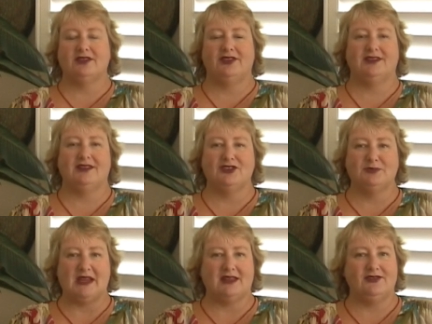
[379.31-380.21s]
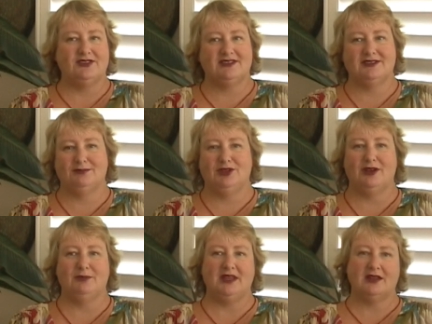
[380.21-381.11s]
I think it goes back even to, you
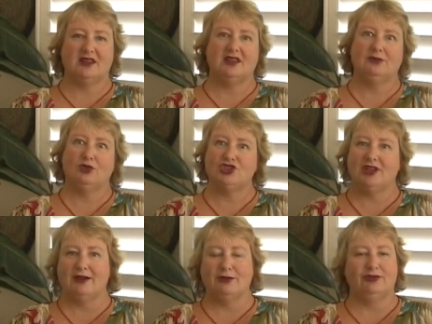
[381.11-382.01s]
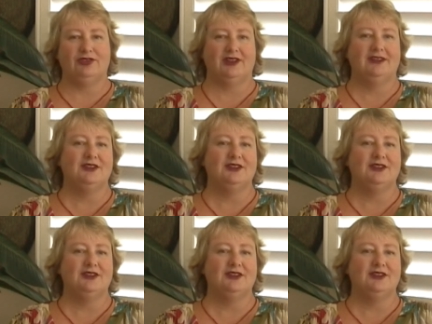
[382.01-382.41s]
know, being a kid and watching Errol Flynn,